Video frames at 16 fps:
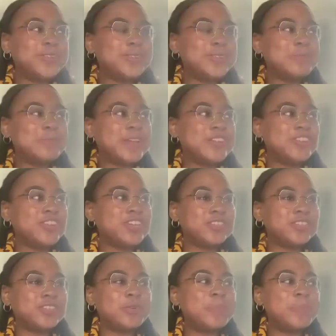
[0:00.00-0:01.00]
so much. And
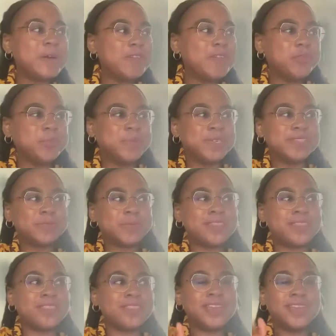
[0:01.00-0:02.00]
it's so powerful because what
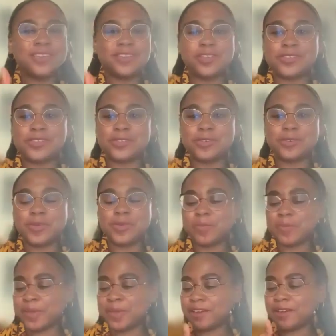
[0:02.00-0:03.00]
I think is
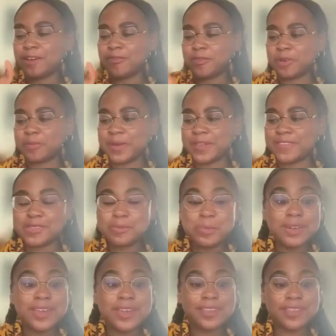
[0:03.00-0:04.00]
also being offered by this
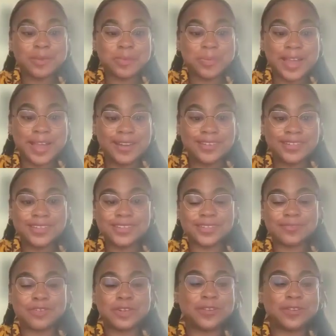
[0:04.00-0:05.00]
book and in the
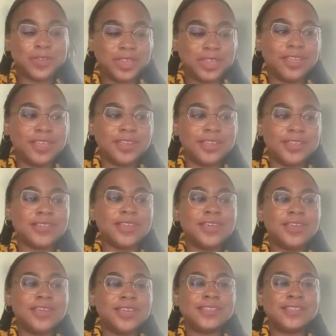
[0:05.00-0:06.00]
practice of narrative healing is
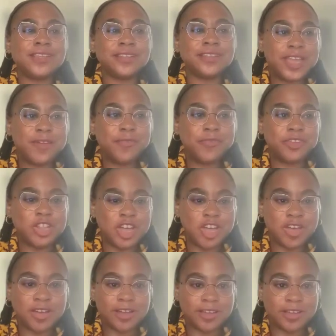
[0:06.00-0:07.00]
it's a
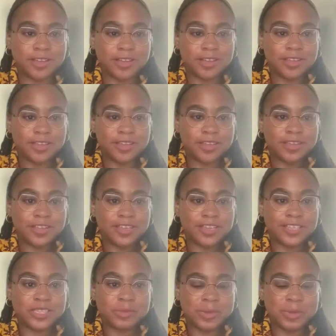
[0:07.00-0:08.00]
lifelong
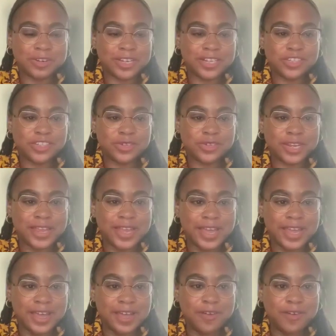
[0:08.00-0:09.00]
experience you can
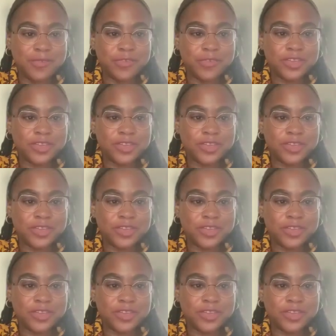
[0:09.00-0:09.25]
have,